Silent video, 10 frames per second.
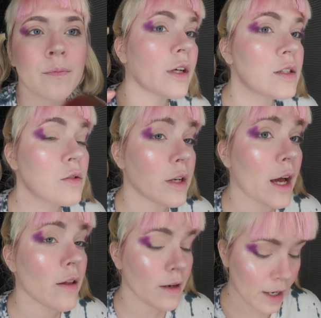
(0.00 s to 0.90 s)
Okay, so
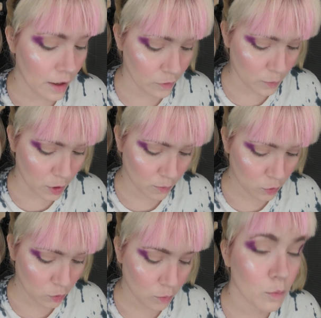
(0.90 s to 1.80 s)
now that I have the
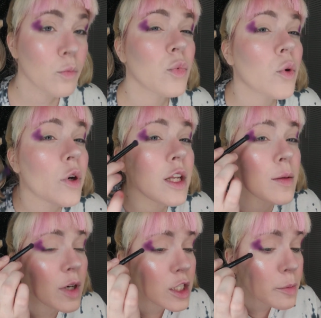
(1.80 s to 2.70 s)
purple pretty
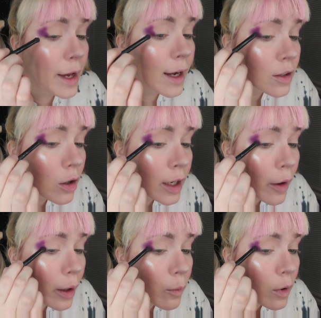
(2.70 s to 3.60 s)
much packed on
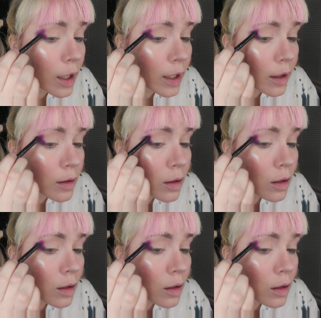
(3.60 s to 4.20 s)
how I want it,